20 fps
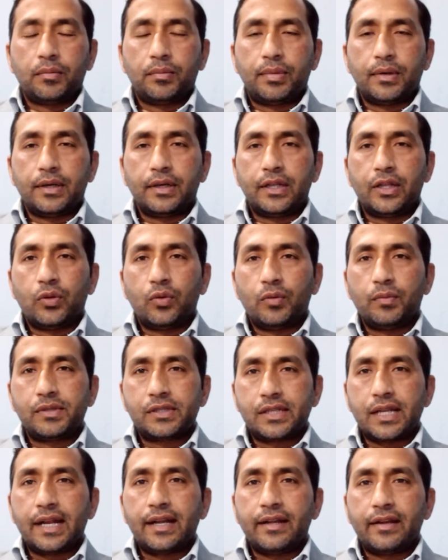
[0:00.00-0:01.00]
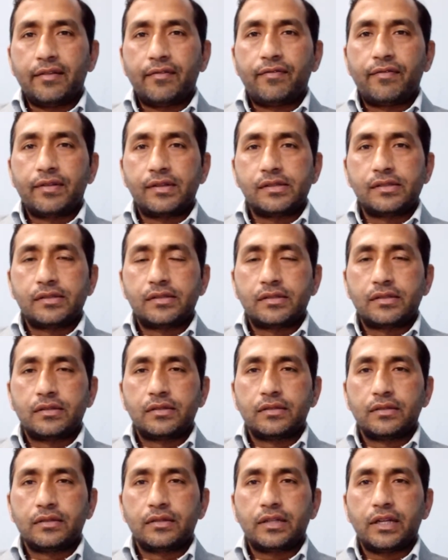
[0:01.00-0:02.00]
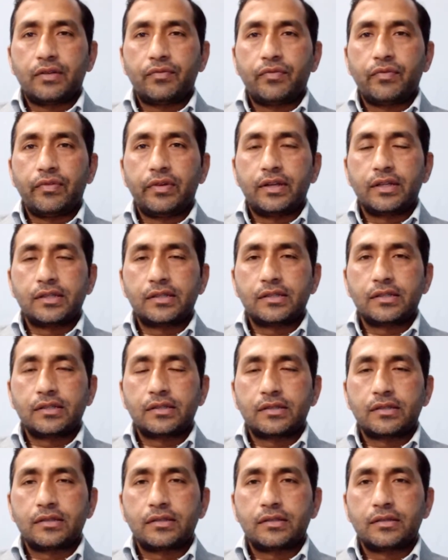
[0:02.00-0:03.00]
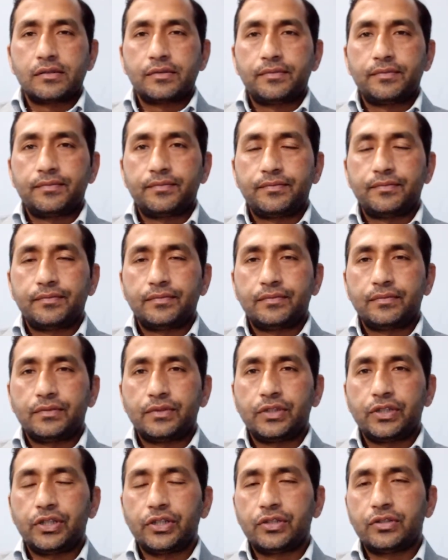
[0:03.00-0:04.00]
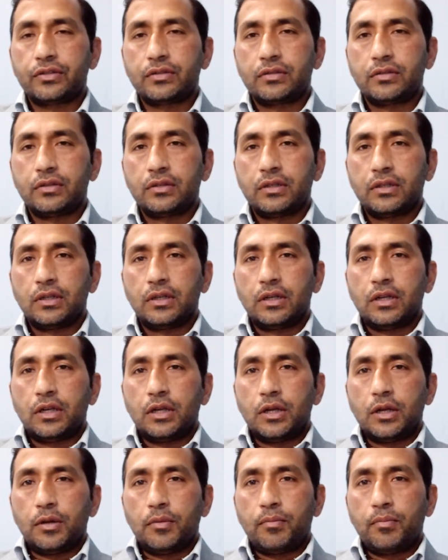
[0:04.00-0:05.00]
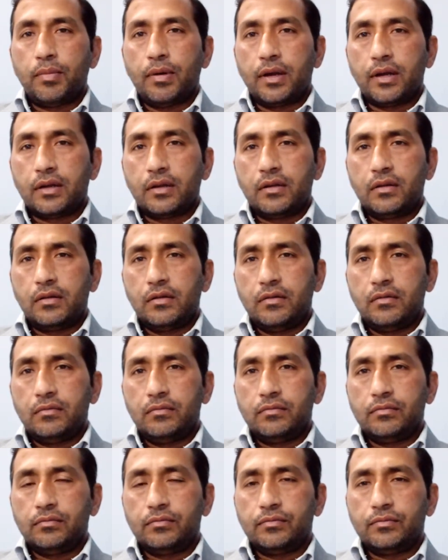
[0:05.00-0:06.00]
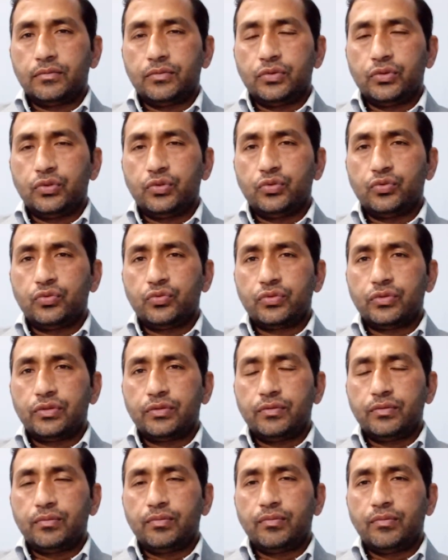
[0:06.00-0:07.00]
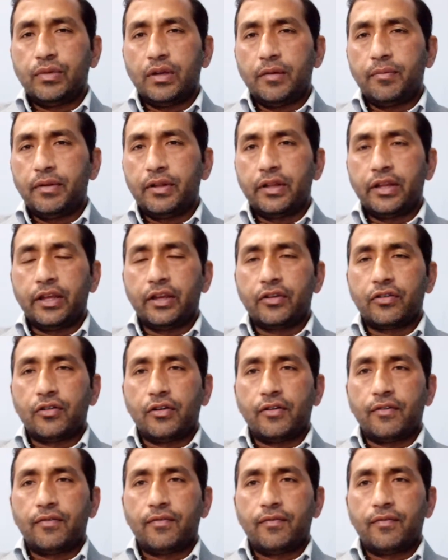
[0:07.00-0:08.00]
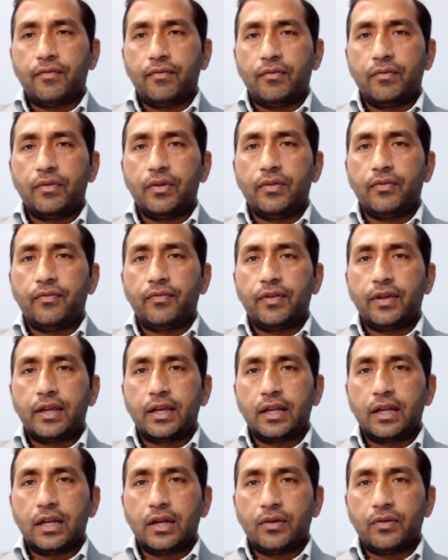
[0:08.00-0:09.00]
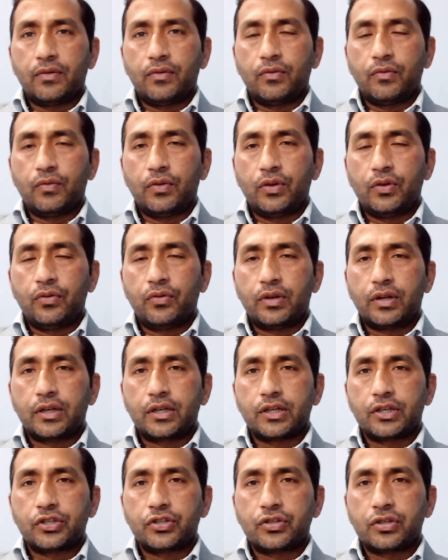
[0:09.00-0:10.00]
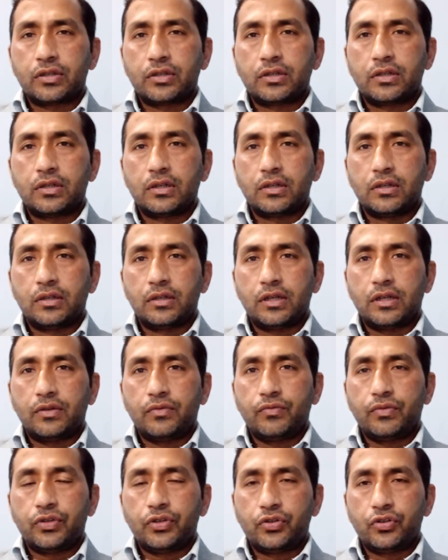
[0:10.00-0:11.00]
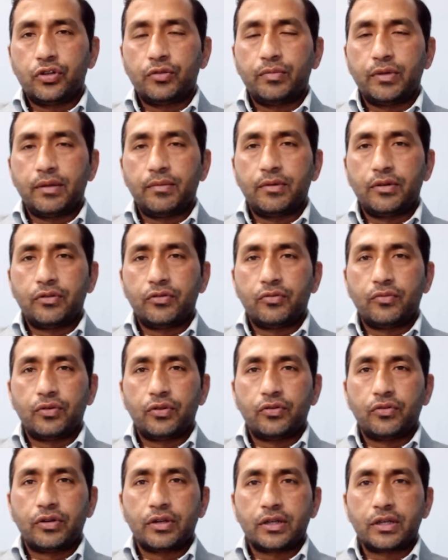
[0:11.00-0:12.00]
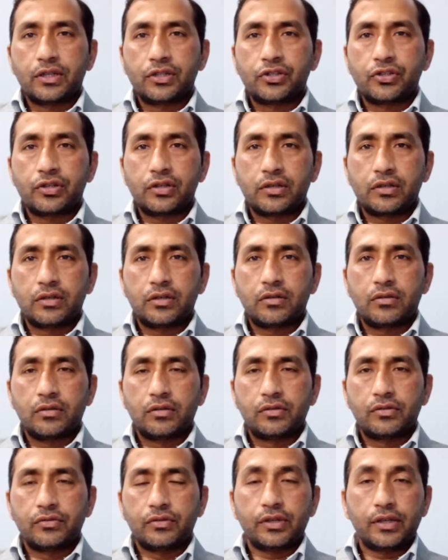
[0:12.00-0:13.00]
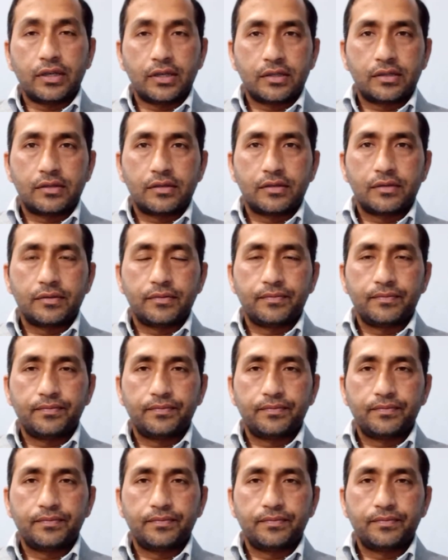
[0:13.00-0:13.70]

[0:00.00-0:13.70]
but there will be slight difference that we'll discuss later. But you maybe think of, if we can overload a constructor, then we should be able to overload a constructor also. Yes,